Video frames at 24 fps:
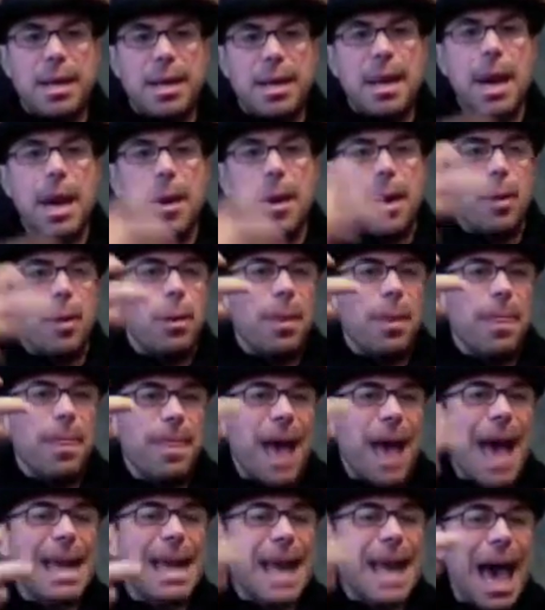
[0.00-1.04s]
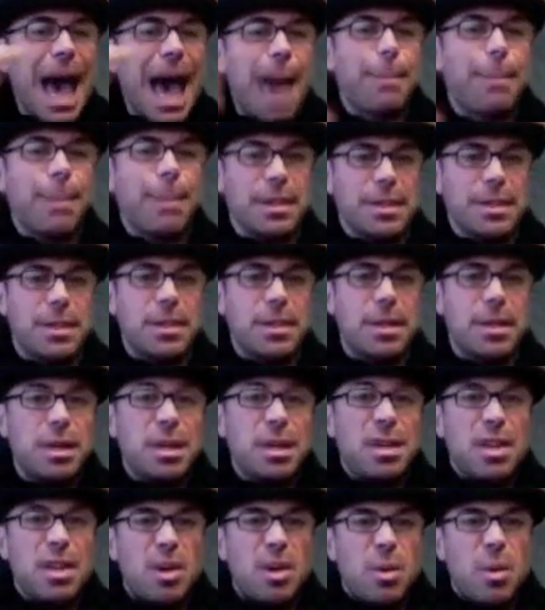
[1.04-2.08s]
Now, and when that happens,
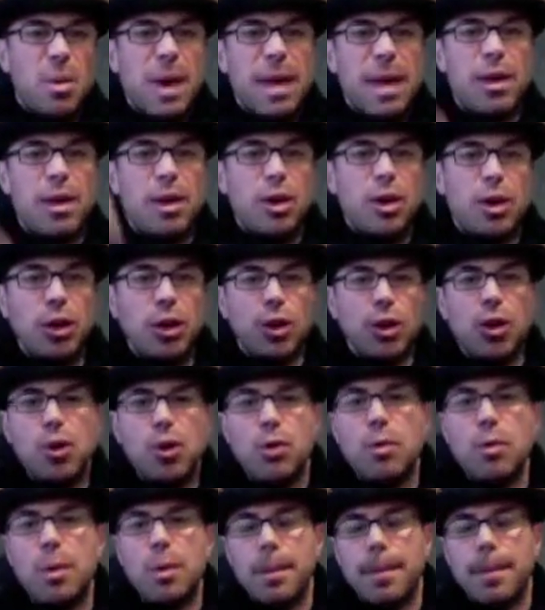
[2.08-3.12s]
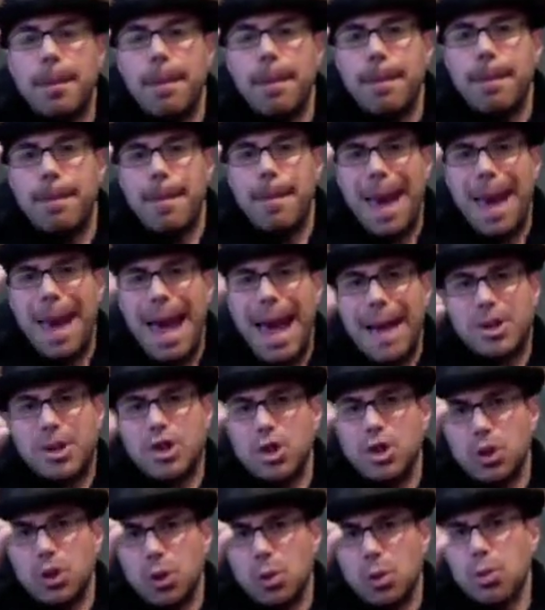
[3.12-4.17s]
when you
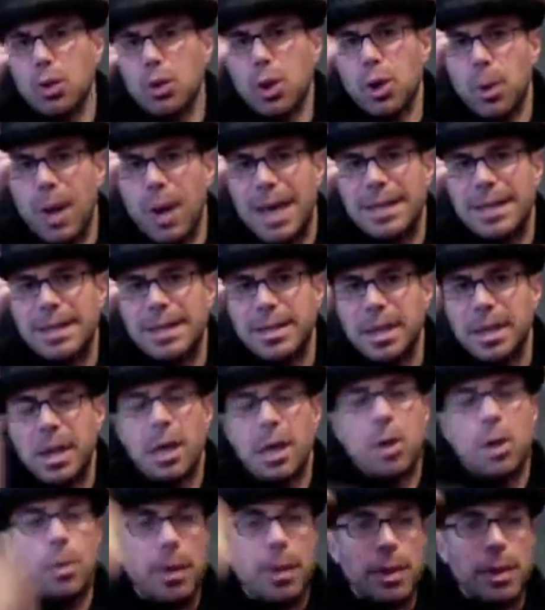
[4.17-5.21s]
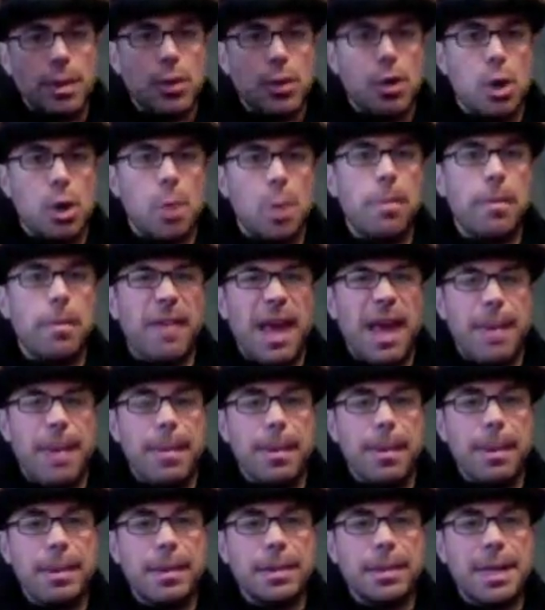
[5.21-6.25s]
match your request with their scope of
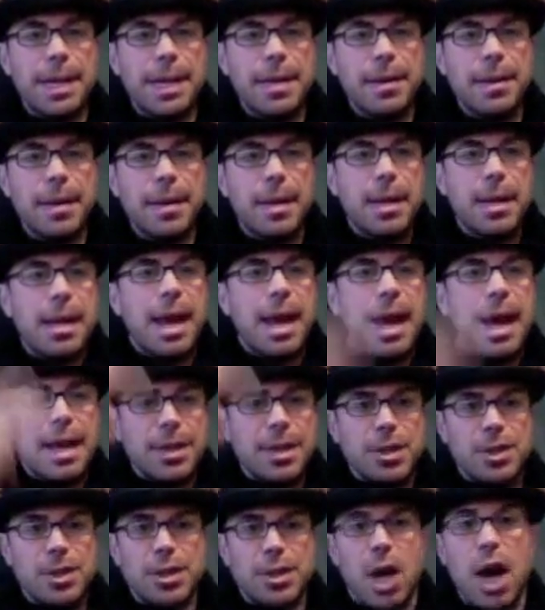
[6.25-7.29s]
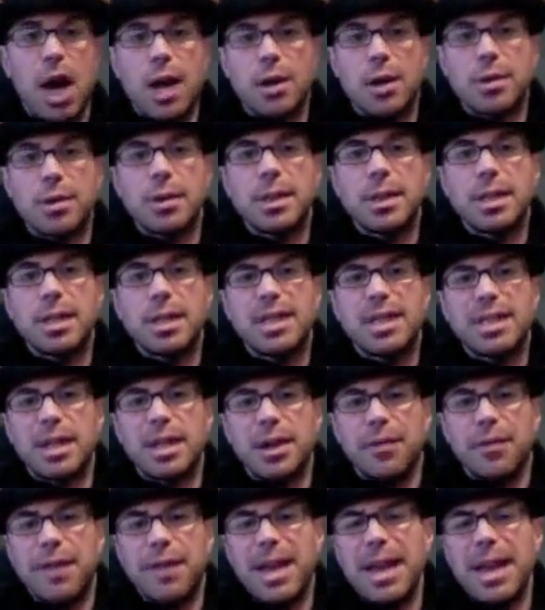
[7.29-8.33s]
capability and desired
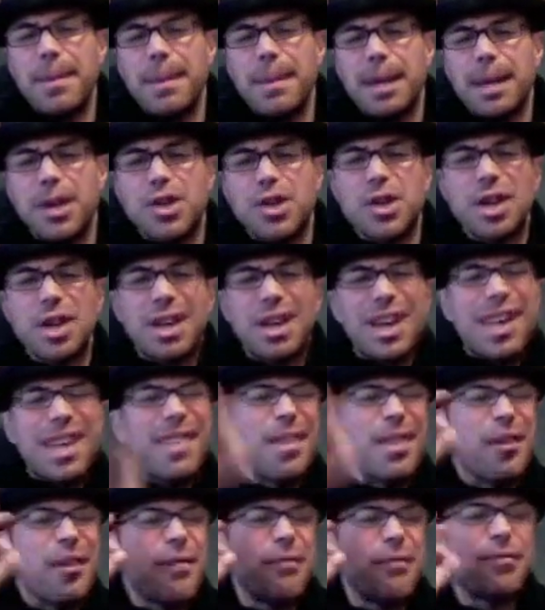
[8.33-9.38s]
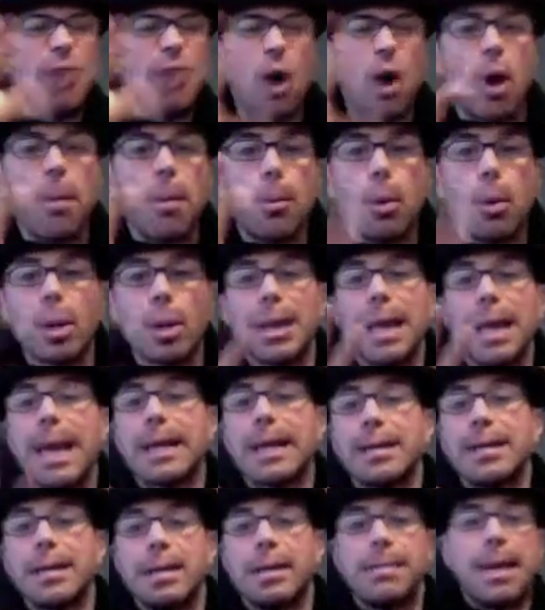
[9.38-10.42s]
self-image, they're far more
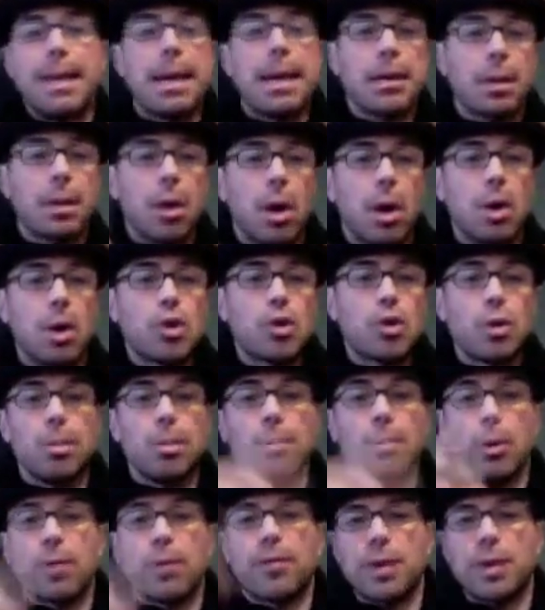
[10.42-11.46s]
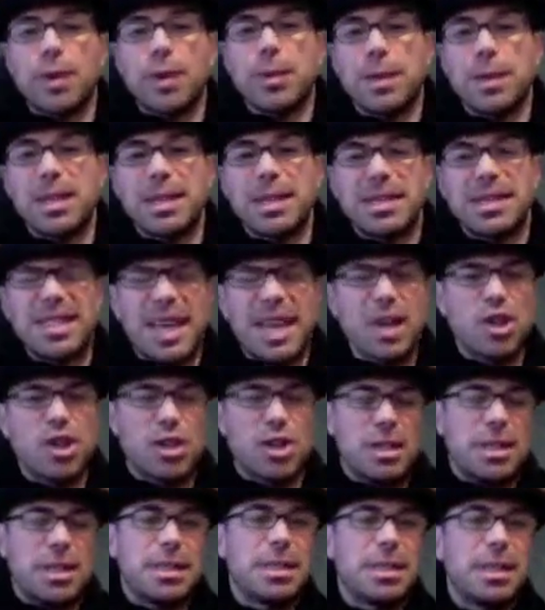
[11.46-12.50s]
likely to make larger and more frequent
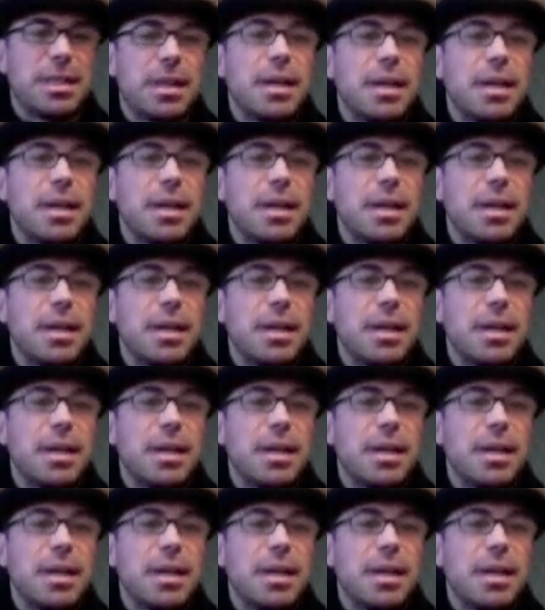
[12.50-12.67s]
concessions.